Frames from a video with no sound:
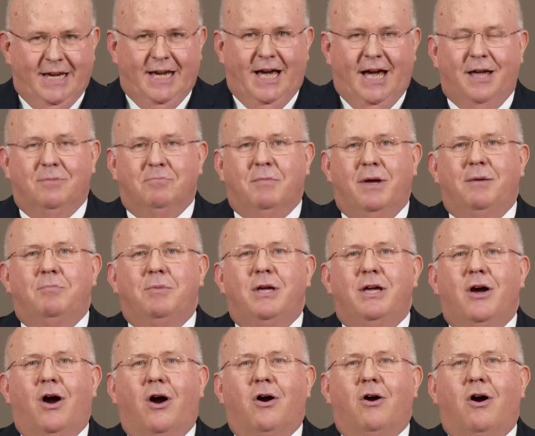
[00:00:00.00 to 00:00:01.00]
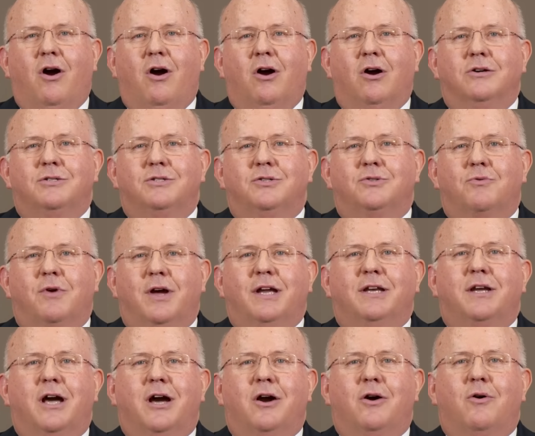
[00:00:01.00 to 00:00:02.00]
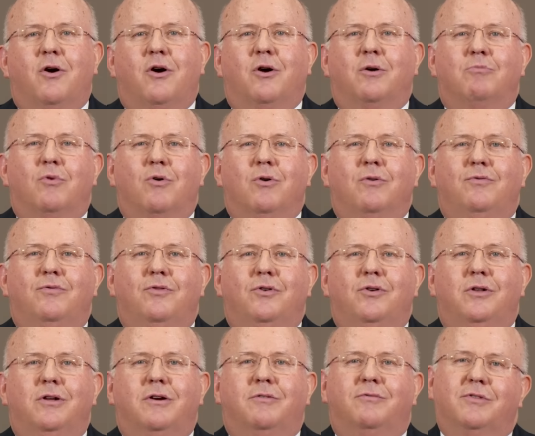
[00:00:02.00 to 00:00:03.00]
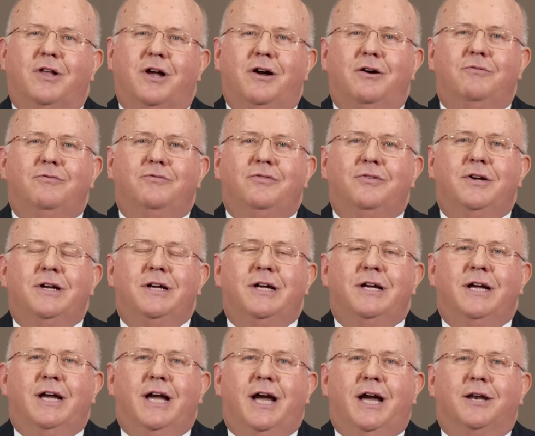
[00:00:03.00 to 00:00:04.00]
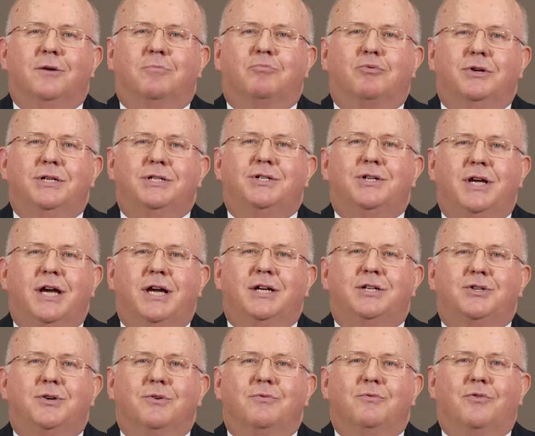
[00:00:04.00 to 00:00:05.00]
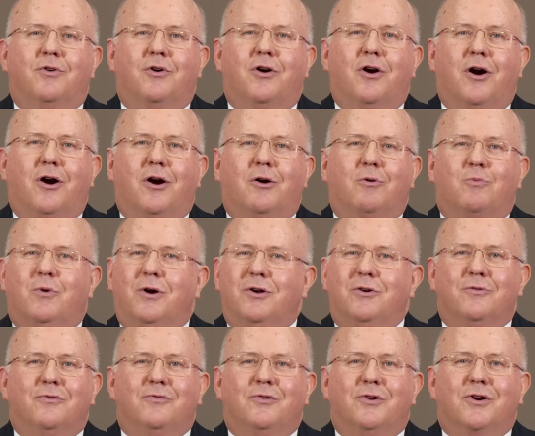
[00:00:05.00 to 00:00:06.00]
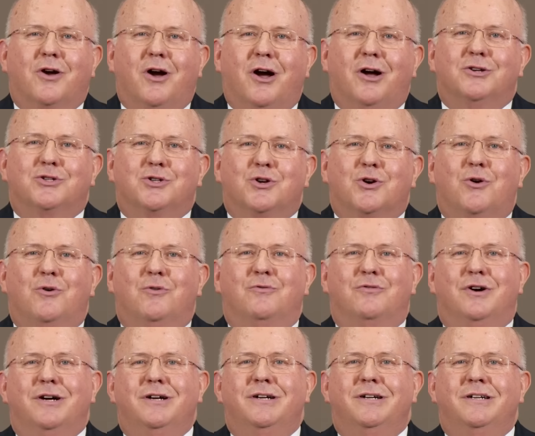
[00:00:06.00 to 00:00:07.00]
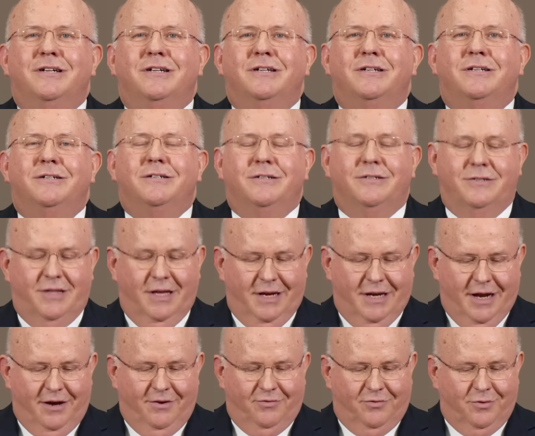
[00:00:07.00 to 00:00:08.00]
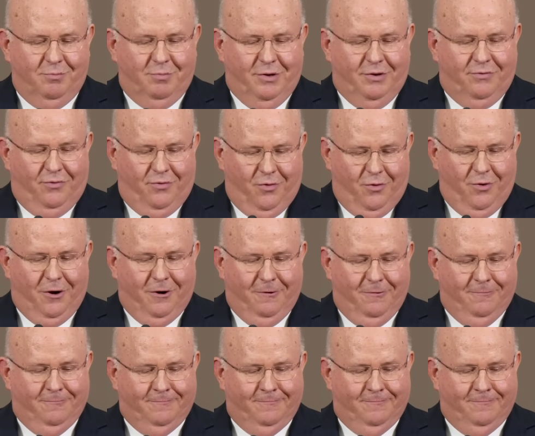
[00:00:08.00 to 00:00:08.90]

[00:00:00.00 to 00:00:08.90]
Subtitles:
And maybe our hearts right now are more full of love and appreciation for our wonderful God Jehovah than ever before.